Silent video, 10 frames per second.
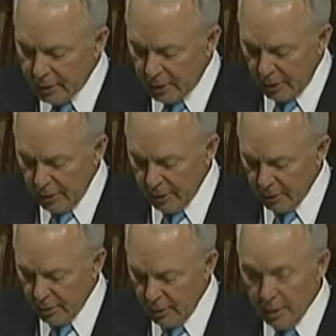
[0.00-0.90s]
and
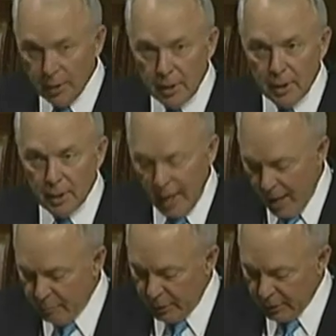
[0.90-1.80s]
clear.
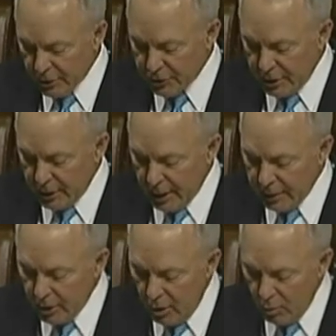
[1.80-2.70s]
I've been listening, and I
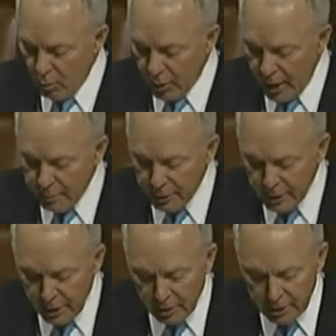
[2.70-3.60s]
know what I've
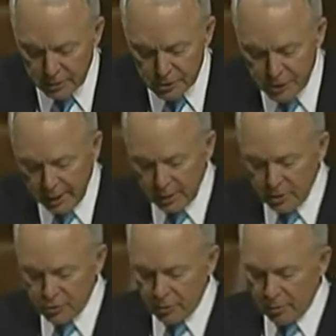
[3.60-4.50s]
been hearing in the 2nd
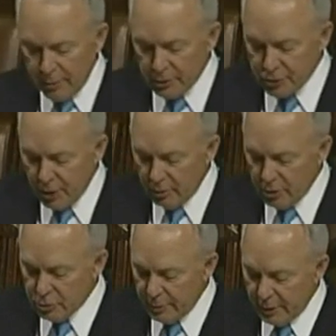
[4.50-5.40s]
District of Minnesota
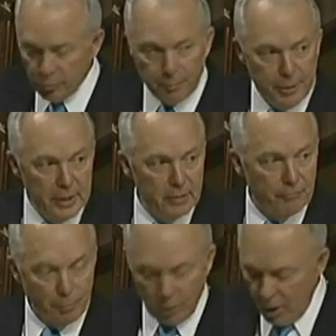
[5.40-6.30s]
is being
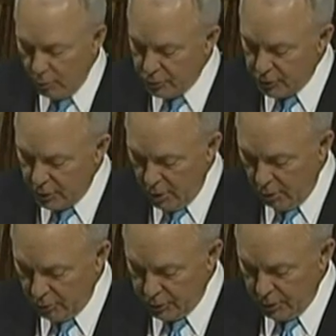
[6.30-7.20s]
repeated from coast to
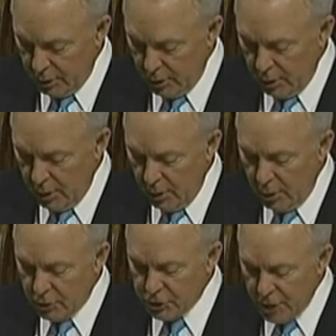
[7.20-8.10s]
coast.
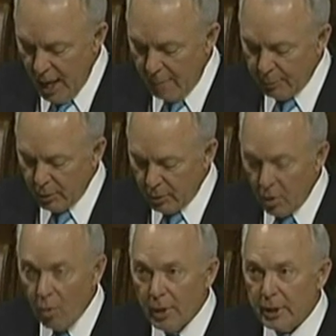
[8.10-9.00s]
Stop
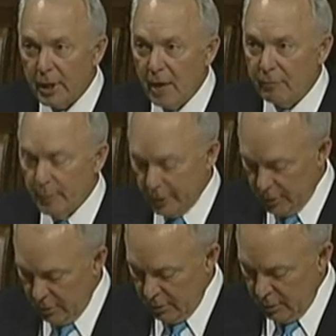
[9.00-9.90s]
growing government,
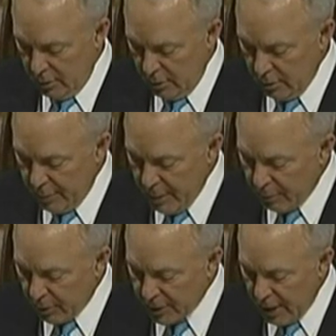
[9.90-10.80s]
the
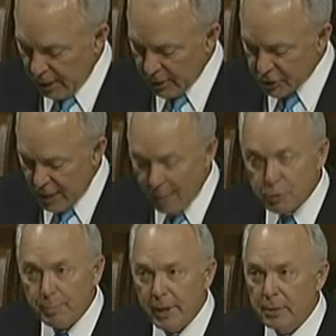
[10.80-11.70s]
people are telling us. Stop
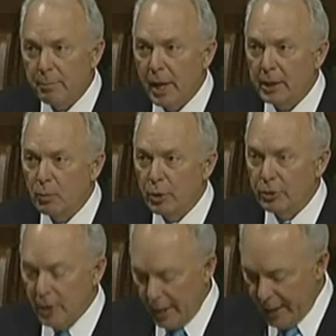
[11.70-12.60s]
spending money we
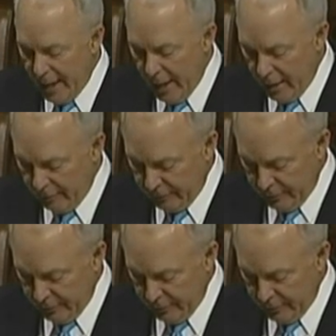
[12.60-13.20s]
do not have.